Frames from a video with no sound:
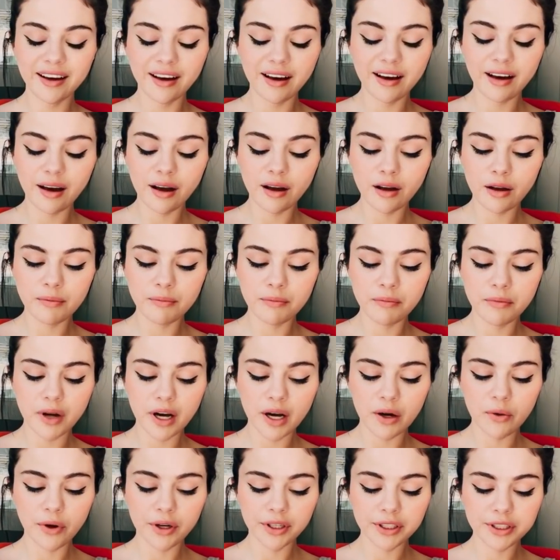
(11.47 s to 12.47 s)
um,
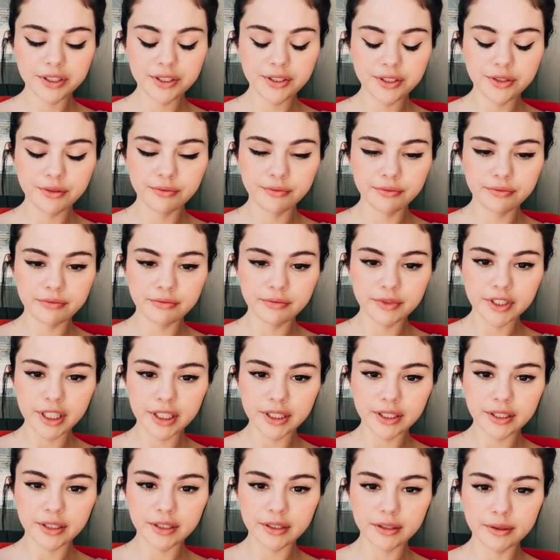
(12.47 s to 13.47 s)
I wanted to
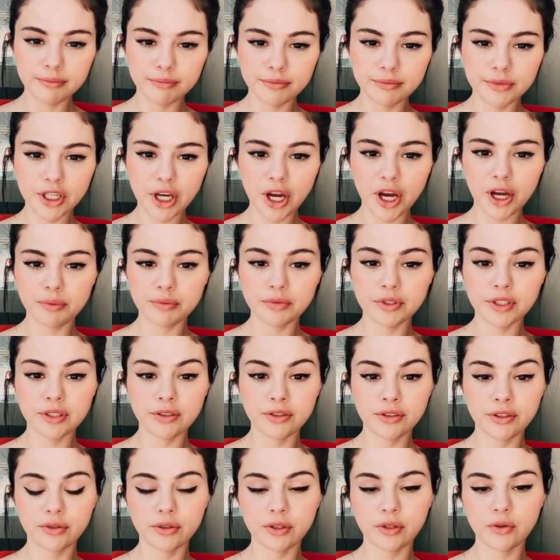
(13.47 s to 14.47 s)
take a time to
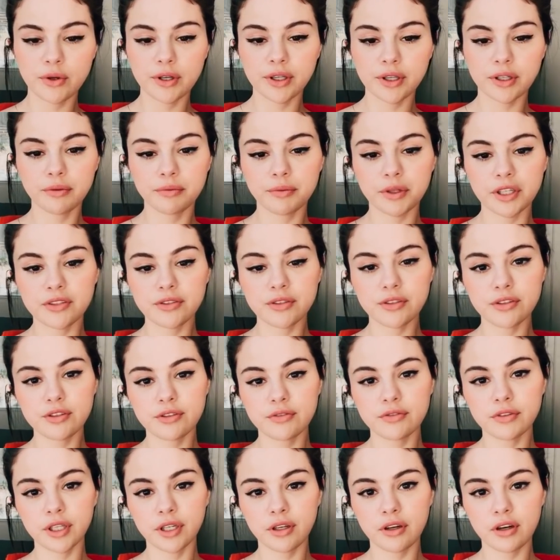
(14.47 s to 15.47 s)
do a quick message
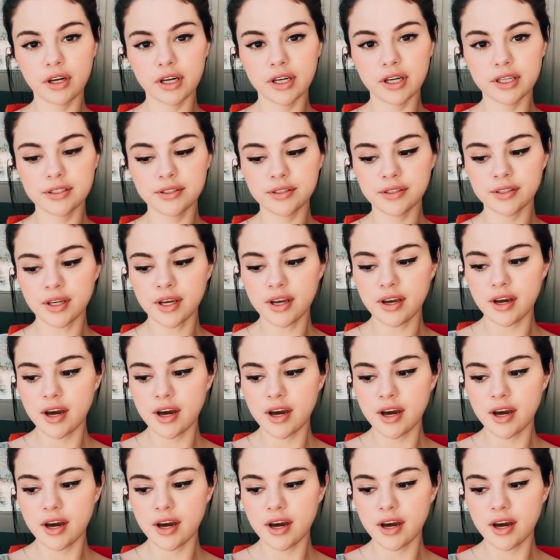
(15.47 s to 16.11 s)
for you guys